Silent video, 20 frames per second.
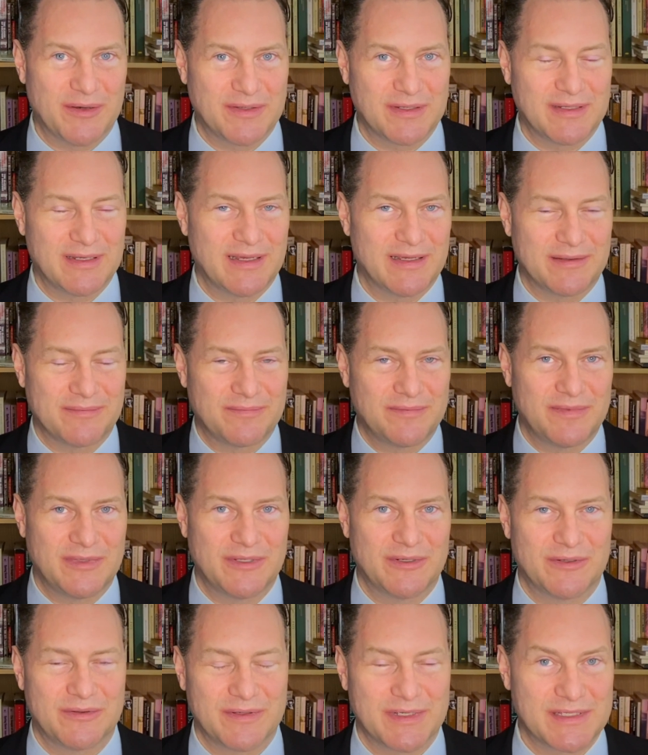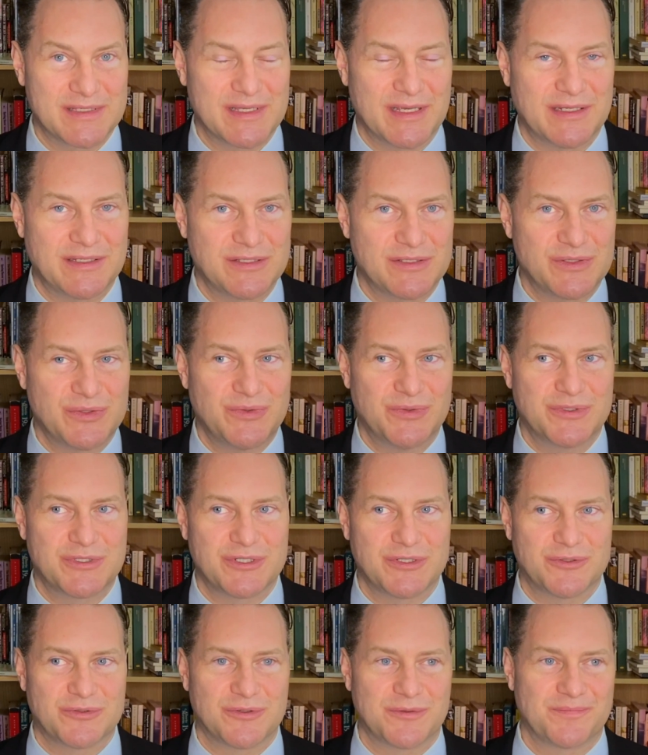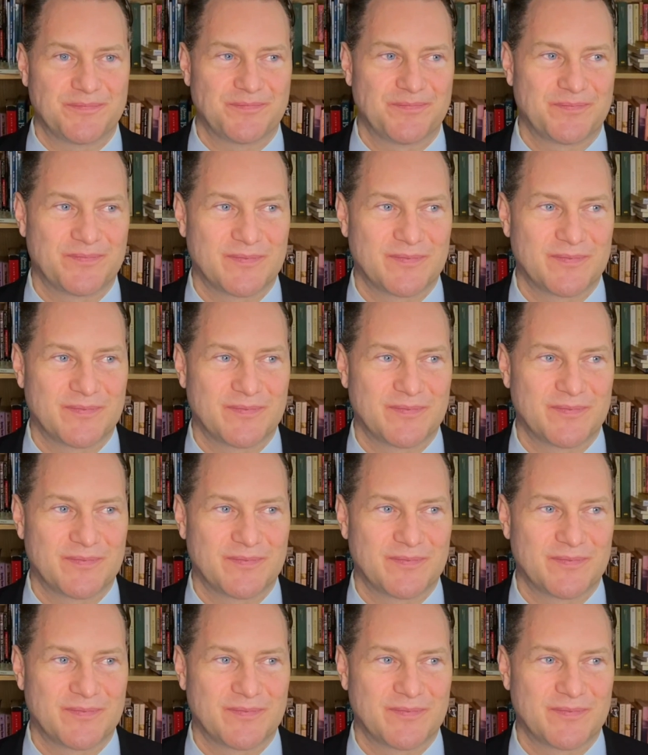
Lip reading: it like, excited school children.